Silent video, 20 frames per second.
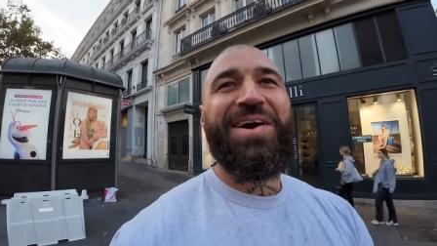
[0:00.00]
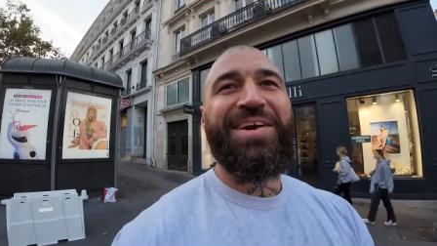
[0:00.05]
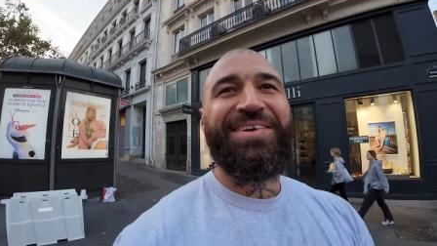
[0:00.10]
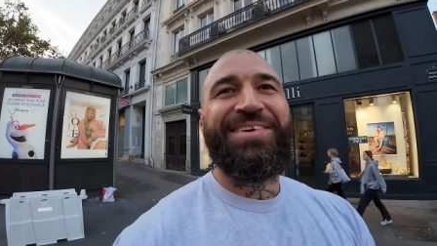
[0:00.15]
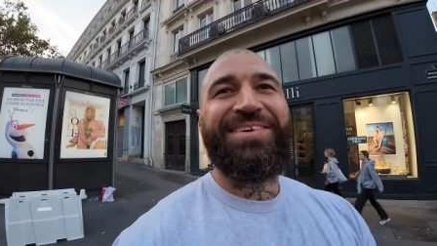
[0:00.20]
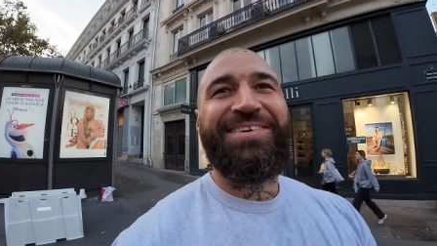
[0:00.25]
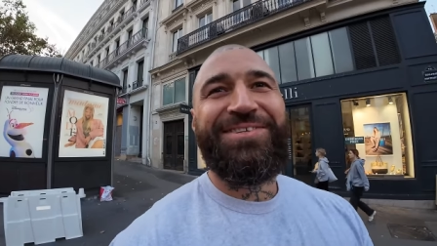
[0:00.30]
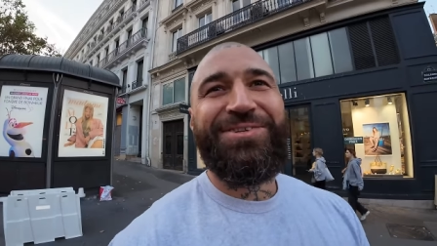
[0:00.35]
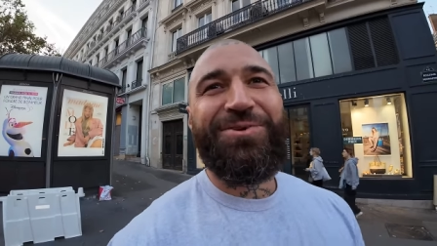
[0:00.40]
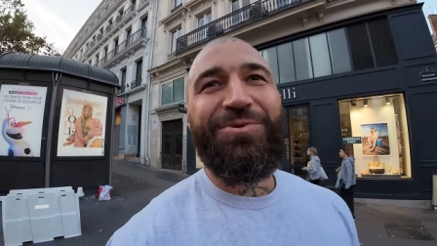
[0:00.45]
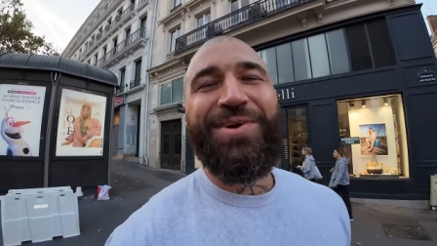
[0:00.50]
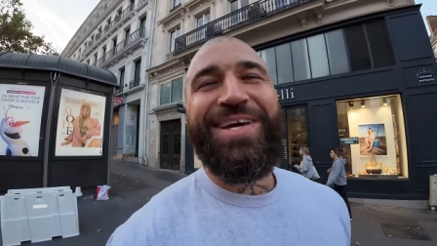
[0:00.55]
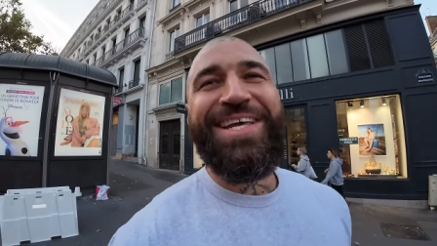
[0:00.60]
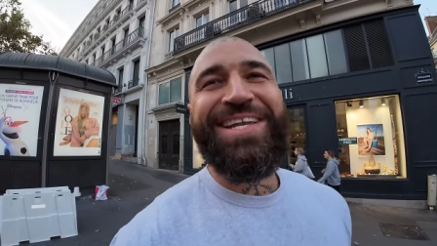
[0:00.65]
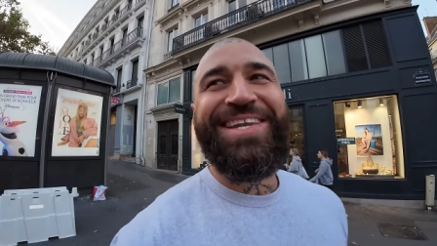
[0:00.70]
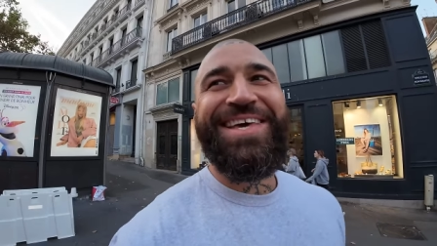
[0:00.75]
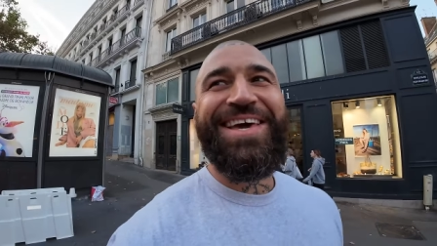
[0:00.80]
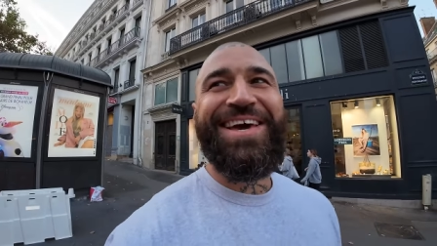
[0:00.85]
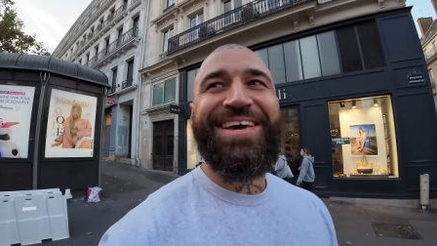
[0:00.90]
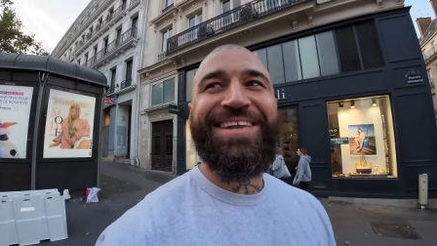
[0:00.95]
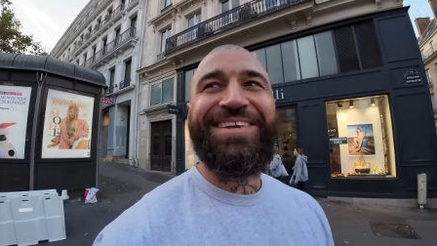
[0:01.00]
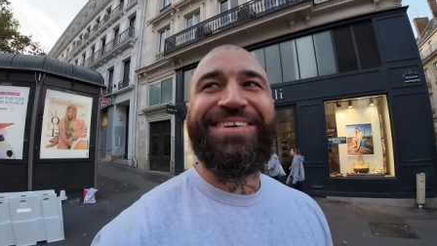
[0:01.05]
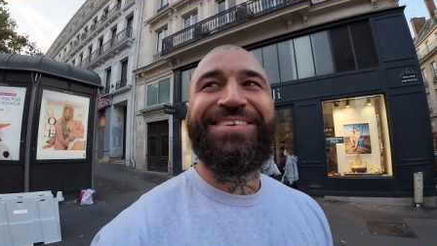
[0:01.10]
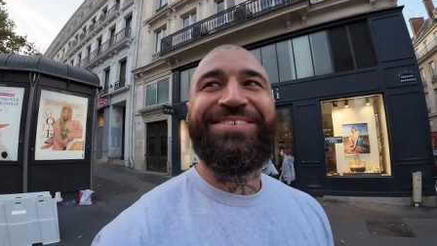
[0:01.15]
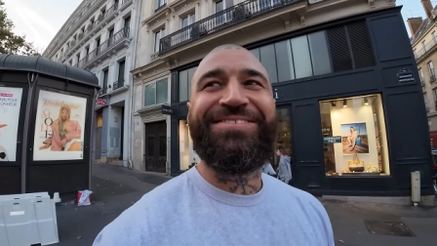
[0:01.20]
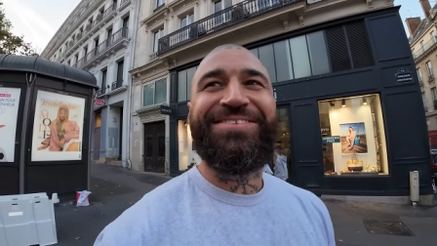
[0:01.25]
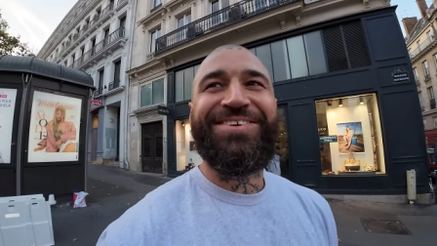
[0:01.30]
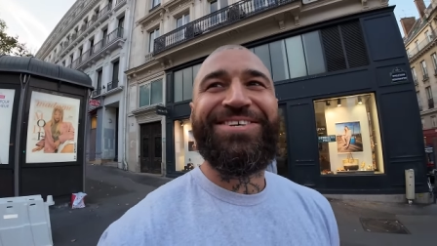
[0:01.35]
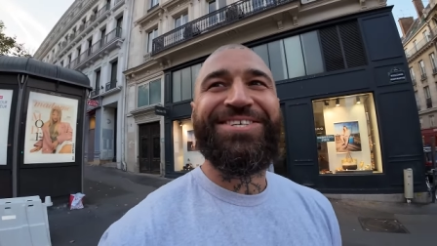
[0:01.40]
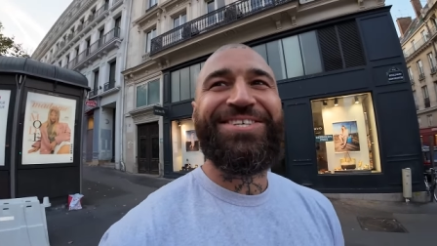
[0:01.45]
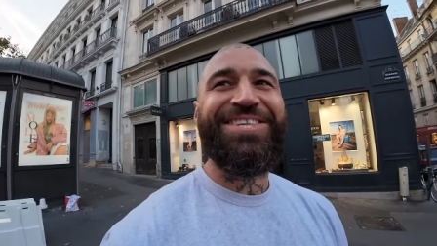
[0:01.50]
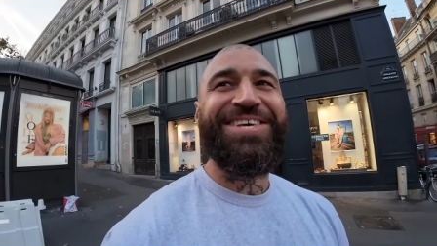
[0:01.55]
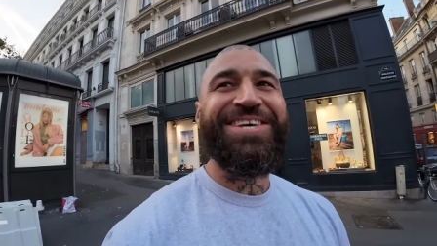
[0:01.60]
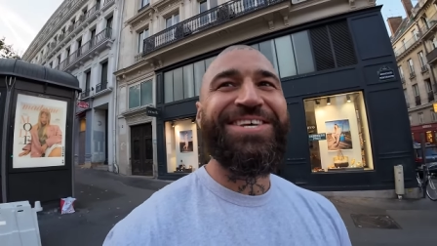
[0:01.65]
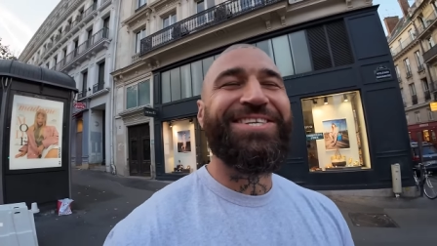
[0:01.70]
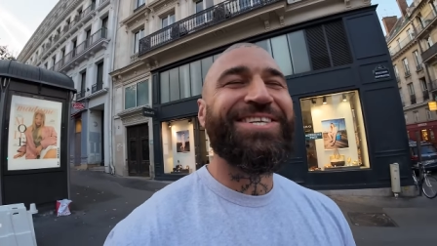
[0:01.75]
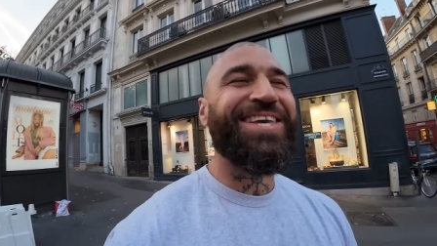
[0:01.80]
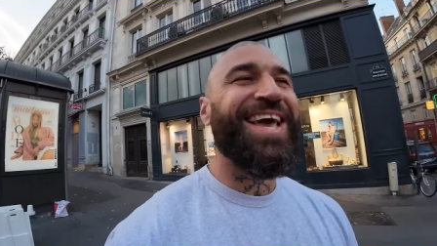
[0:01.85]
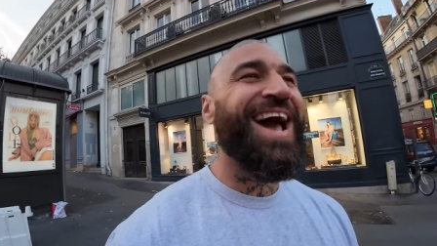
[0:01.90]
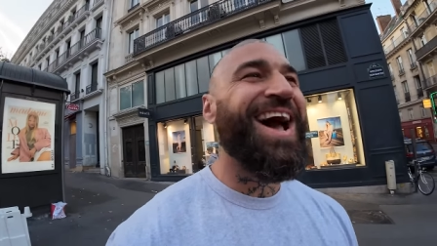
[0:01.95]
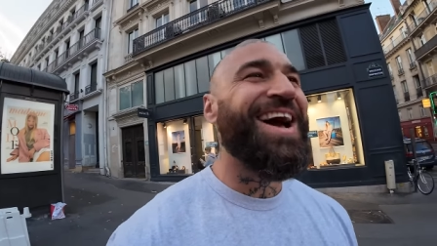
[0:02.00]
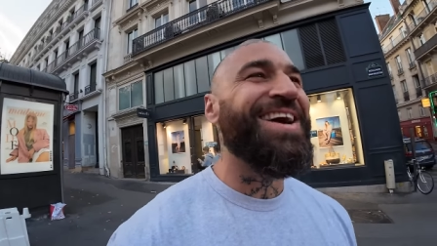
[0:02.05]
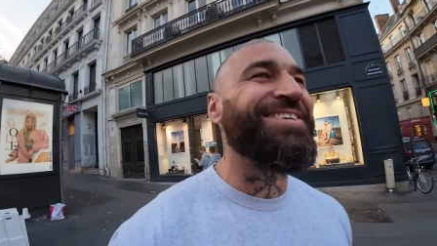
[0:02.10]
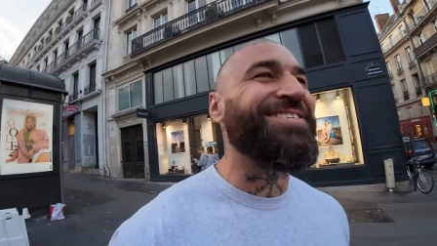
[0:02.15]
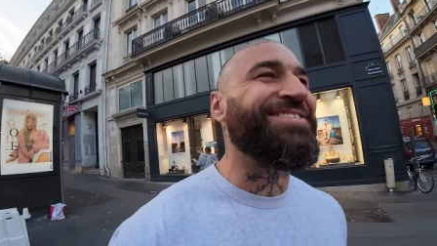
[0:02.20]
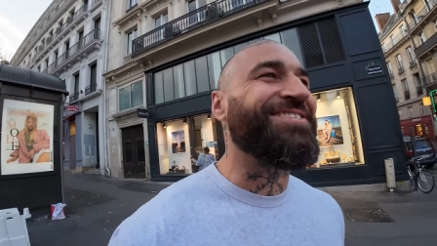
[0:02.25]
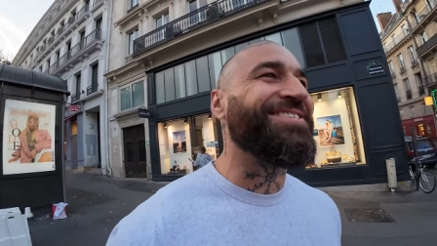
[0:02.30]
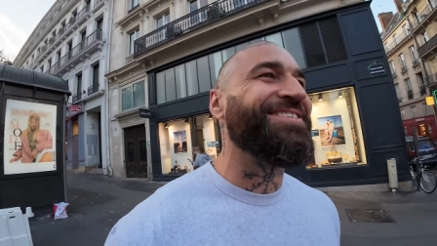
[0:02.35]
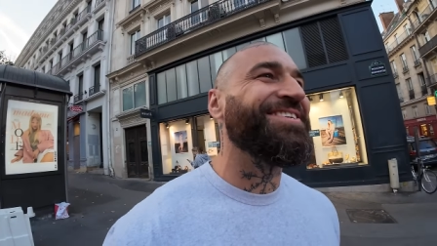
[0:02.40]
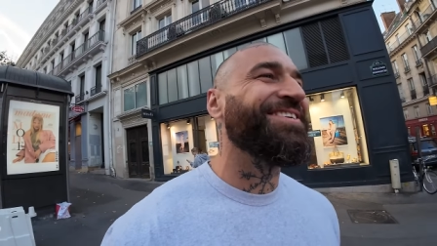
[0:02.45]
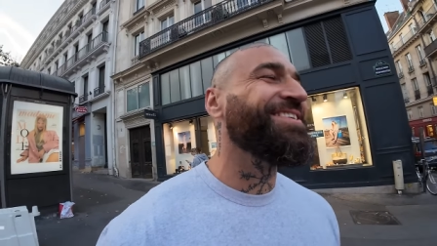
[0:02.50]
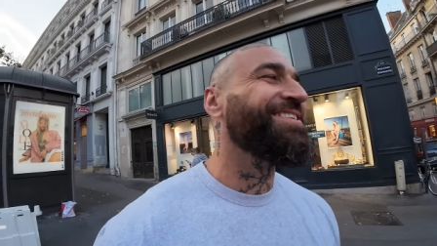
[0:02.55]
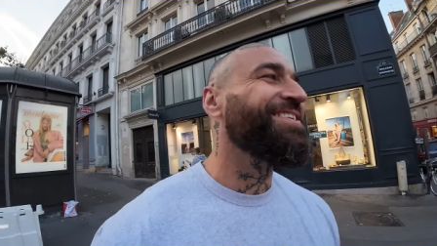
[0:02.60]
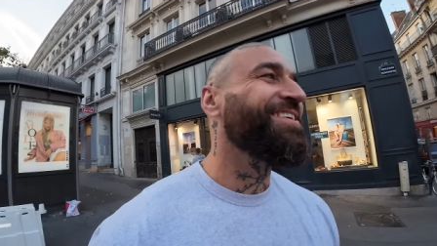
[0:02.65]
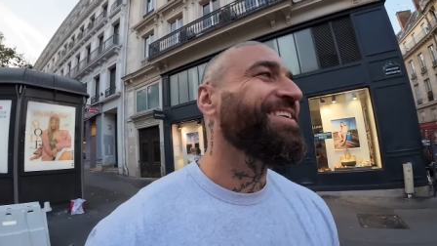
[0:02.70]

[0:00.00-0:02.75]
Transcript: what? So Indian? What's these cars?